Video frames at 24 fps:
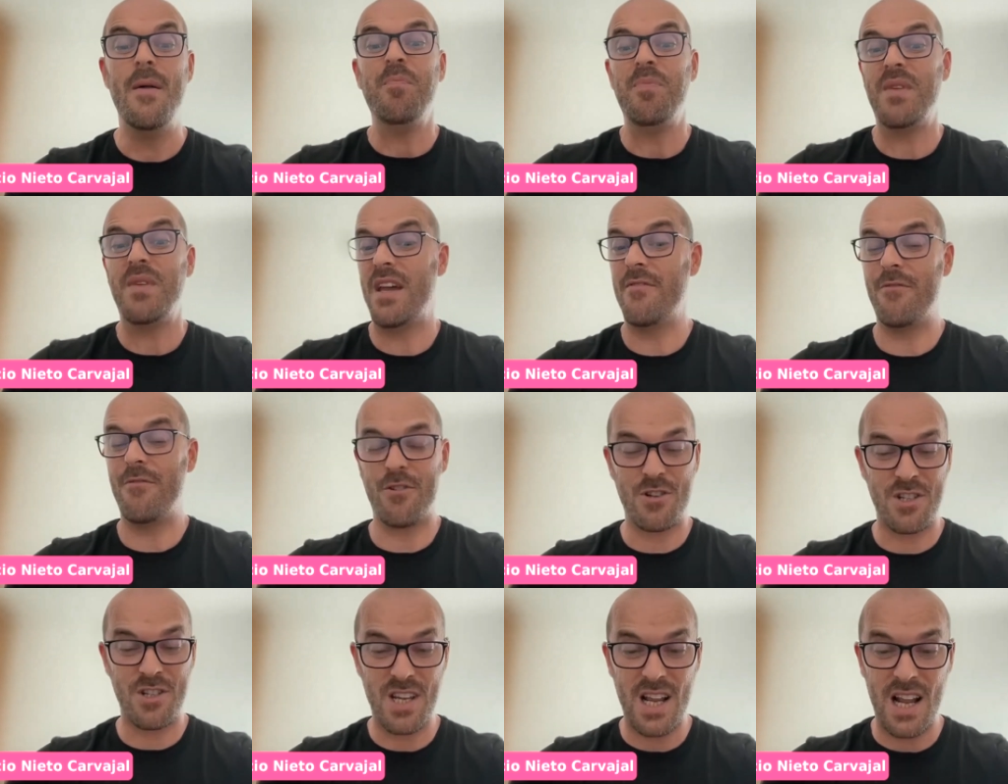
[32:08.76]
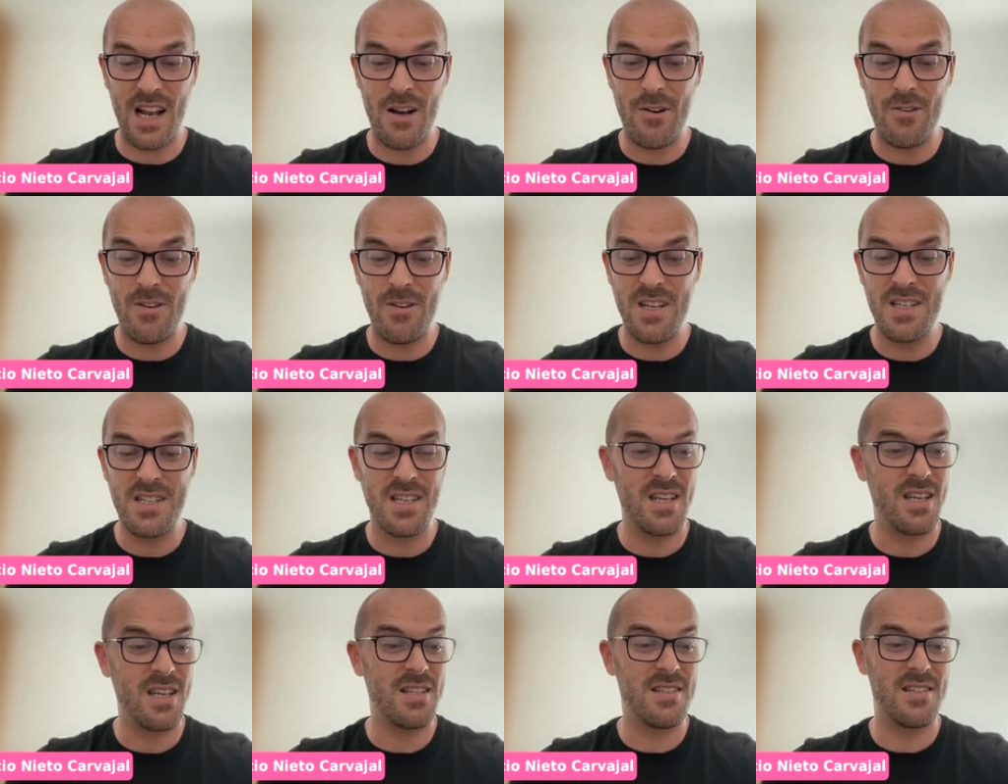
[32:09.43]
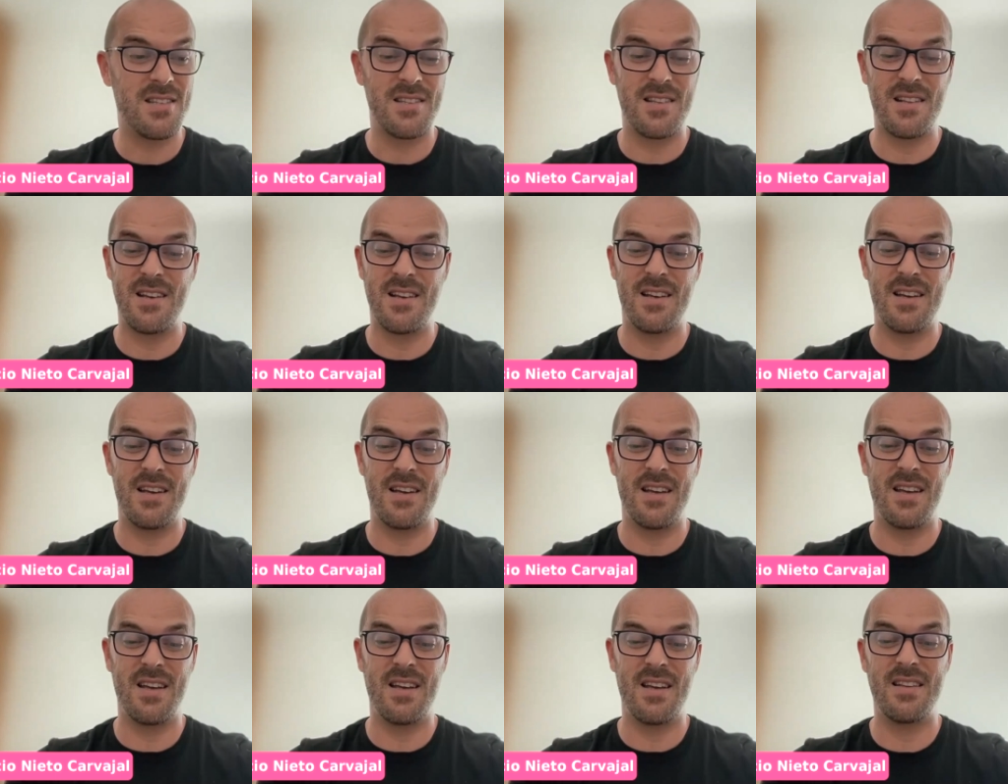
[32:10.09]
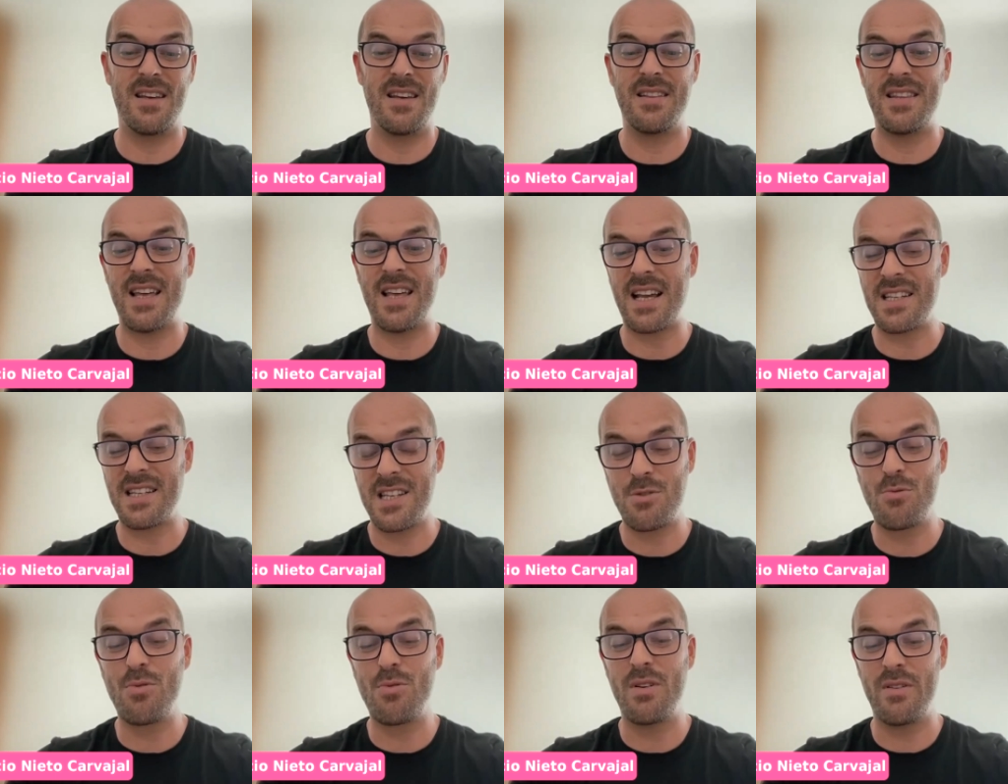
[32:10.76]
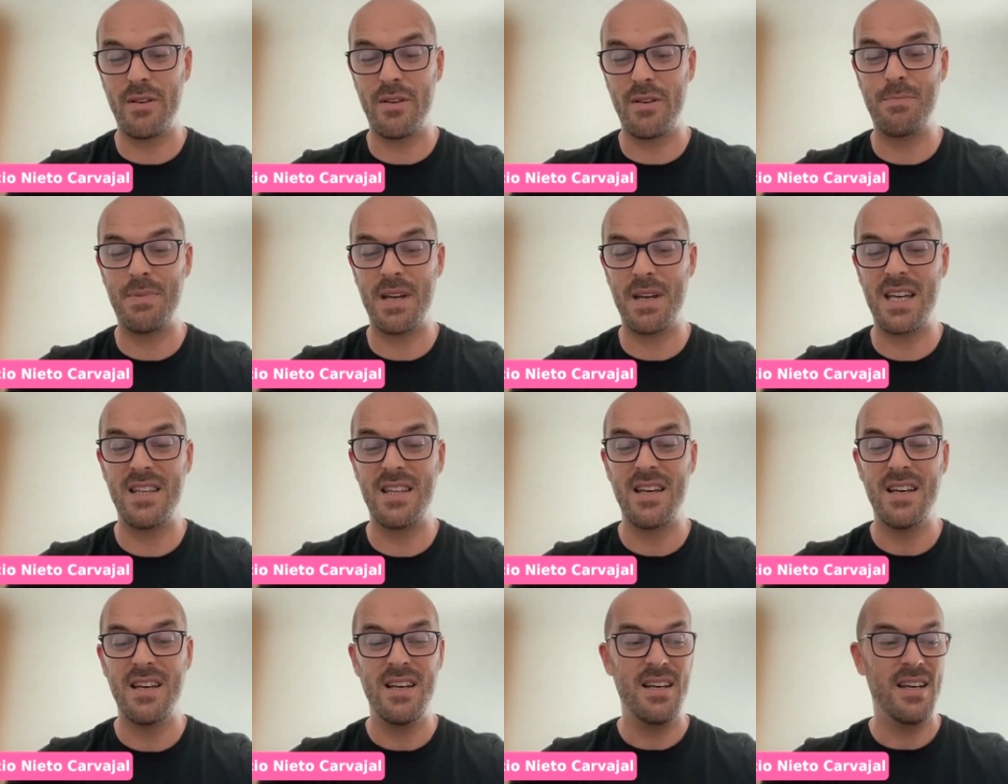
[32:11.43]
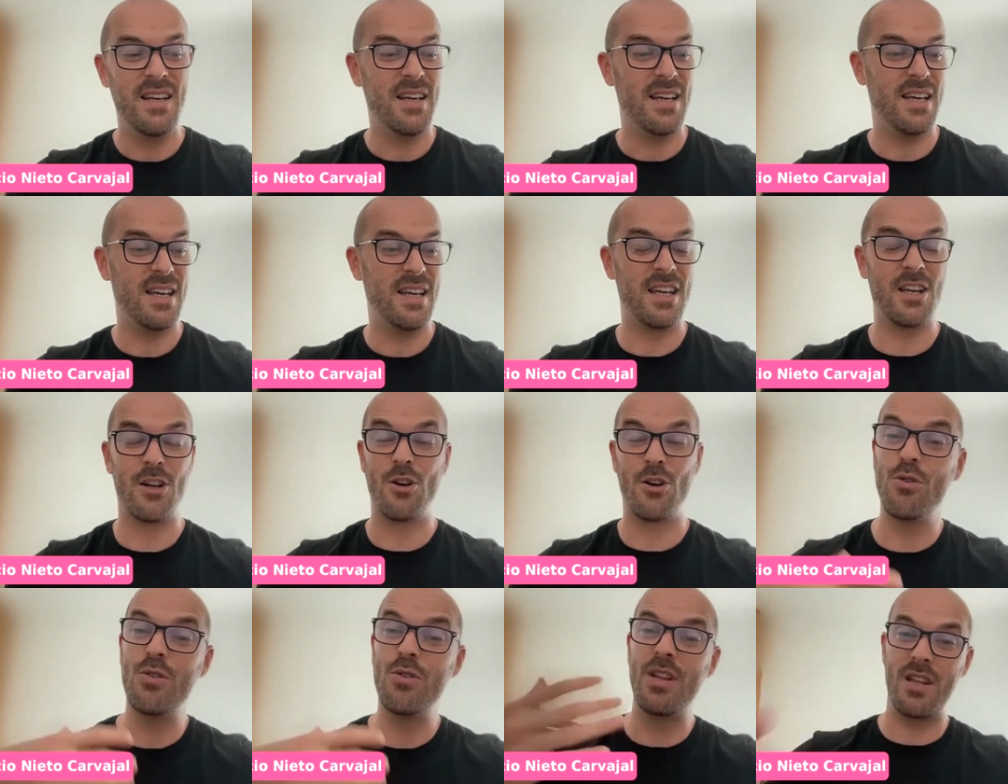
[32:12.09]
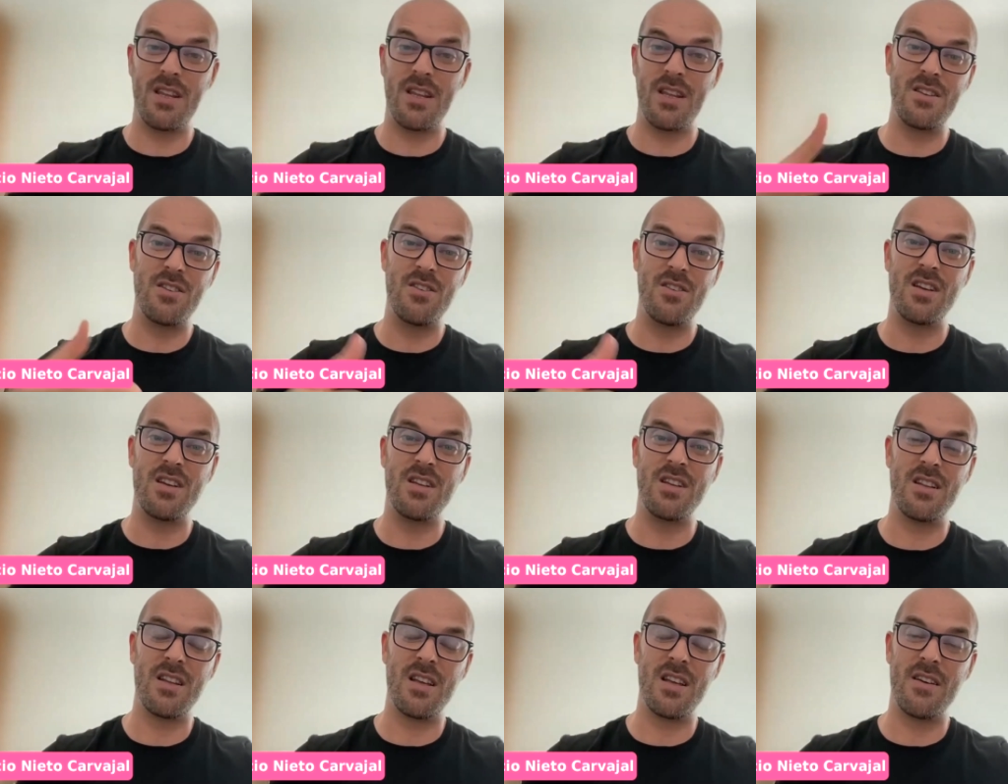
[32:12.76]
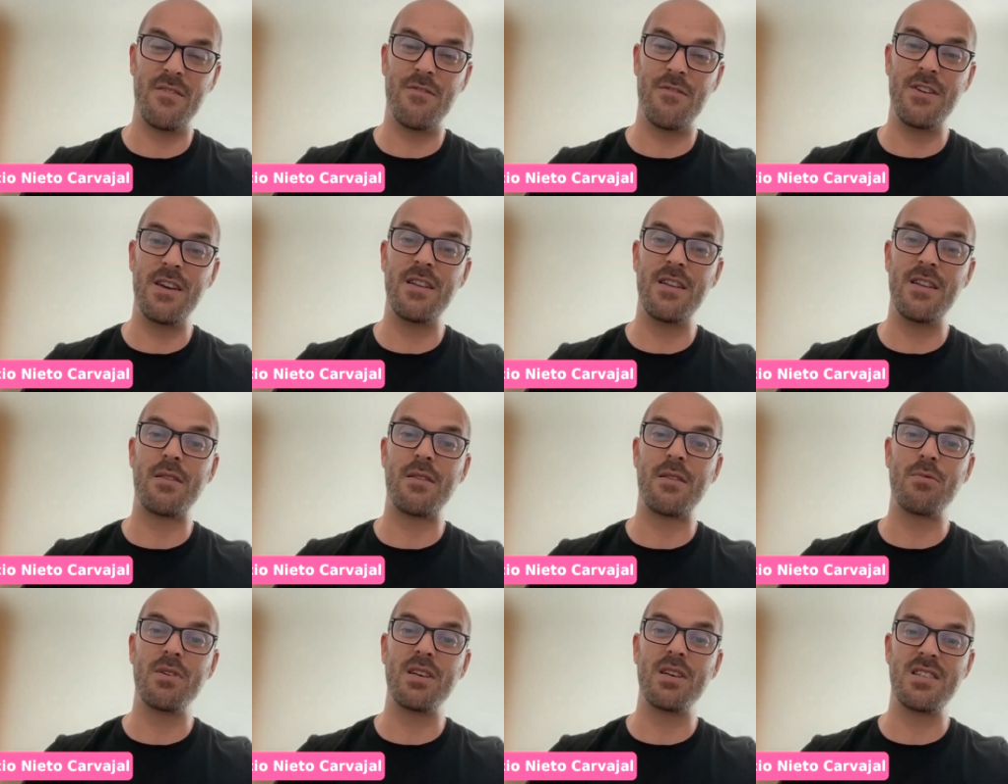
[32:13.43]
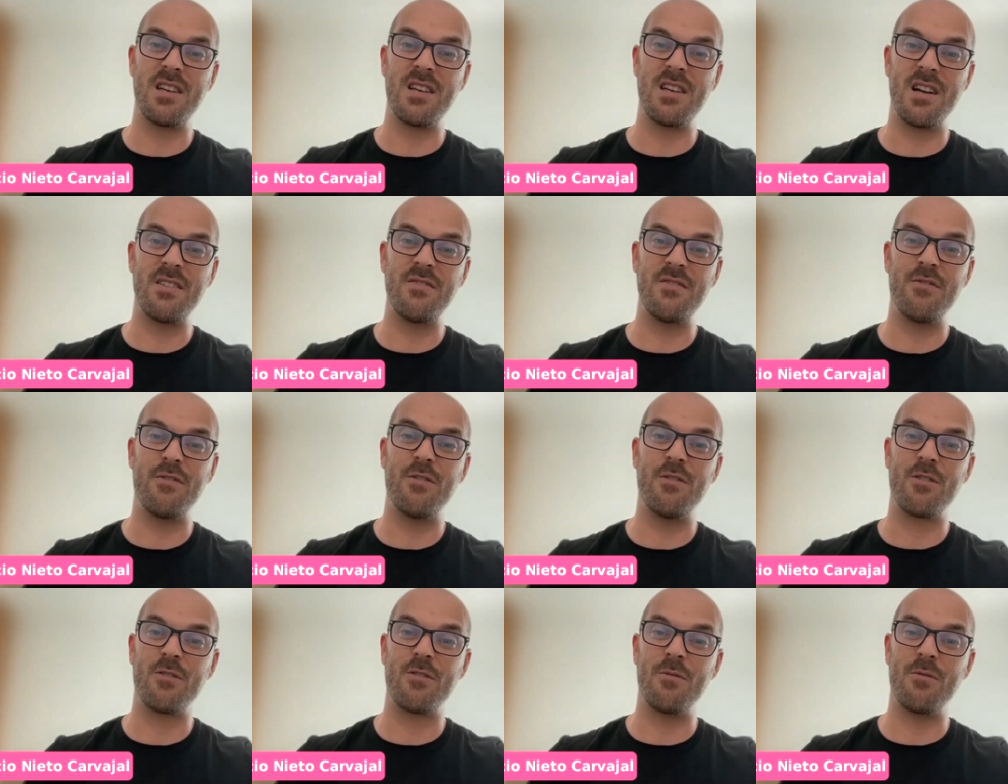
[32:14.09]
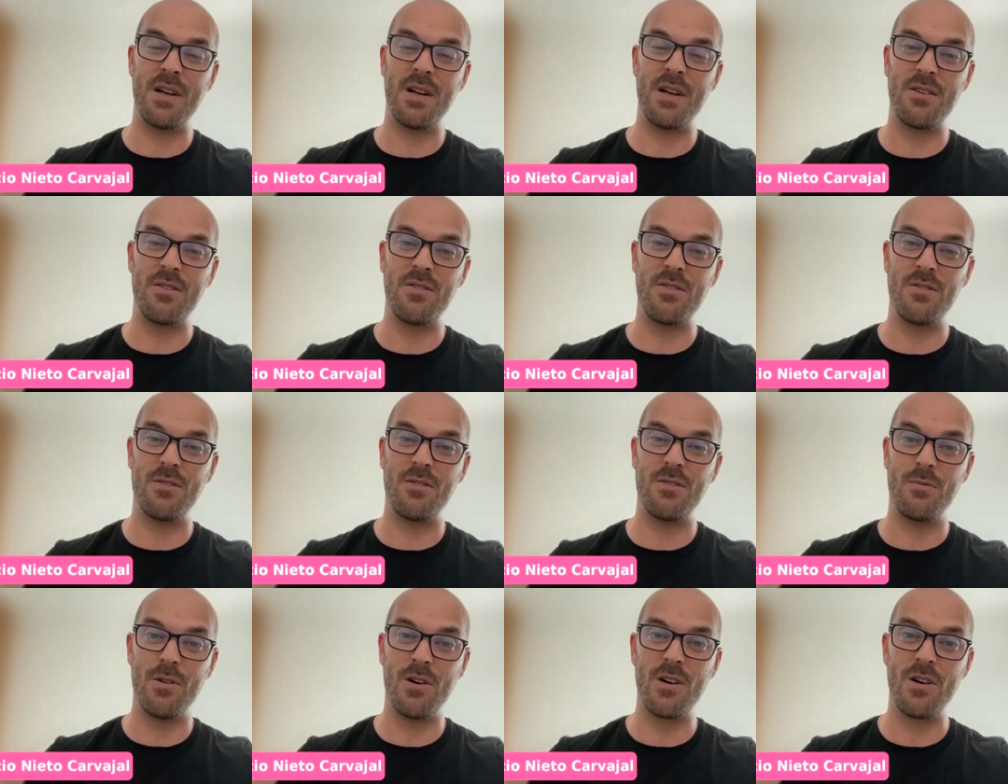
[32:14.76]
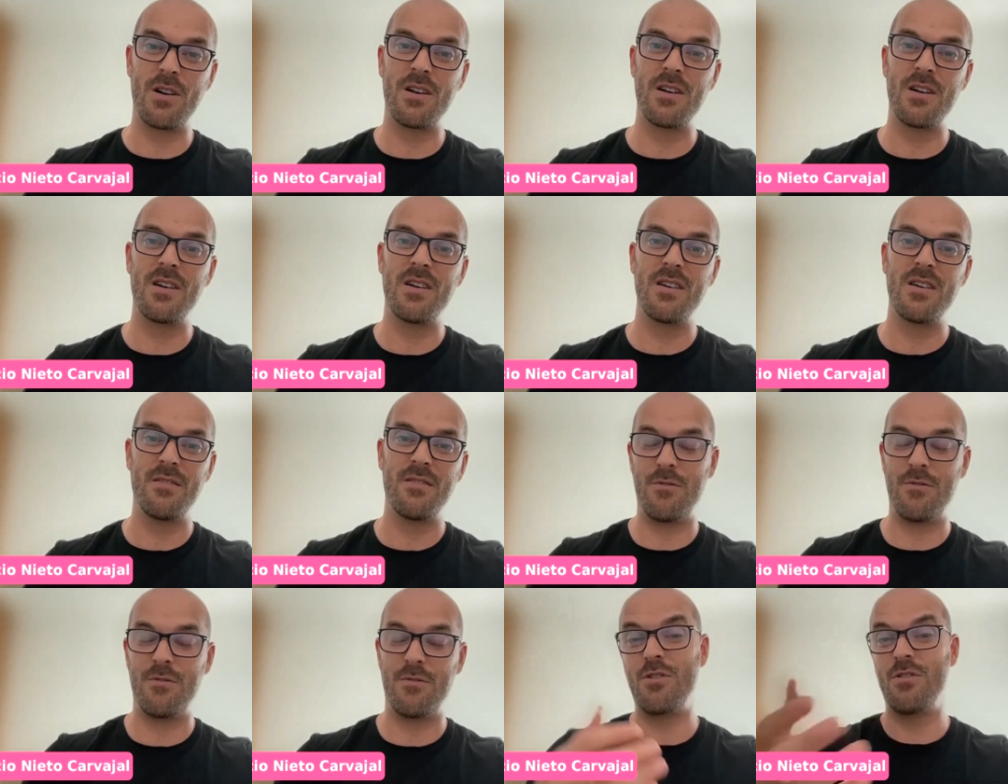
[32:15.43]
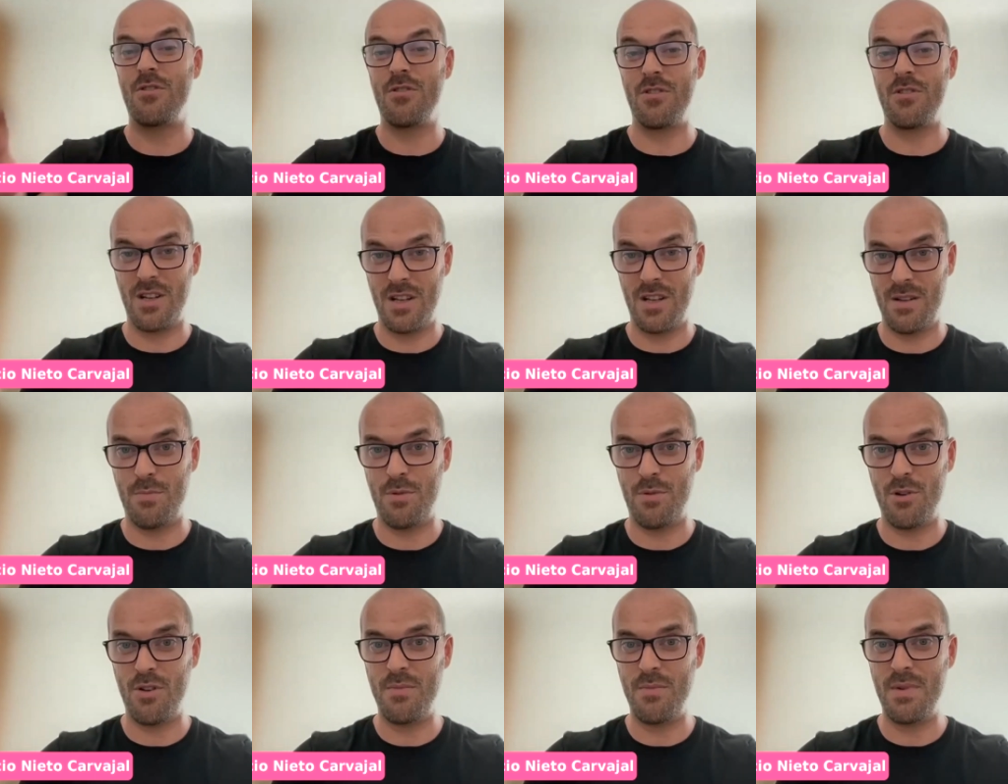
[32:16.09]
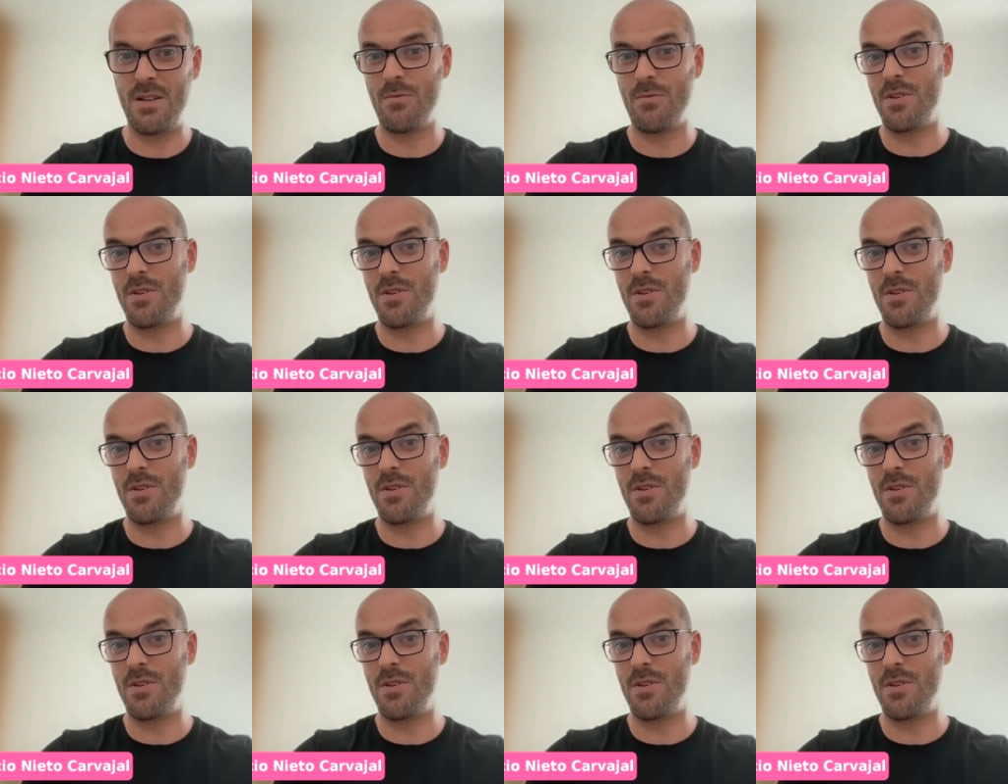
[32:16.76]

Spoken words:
And for salaries, it's the taxes will be paid included in the fee that we charge for Companio work for your employment.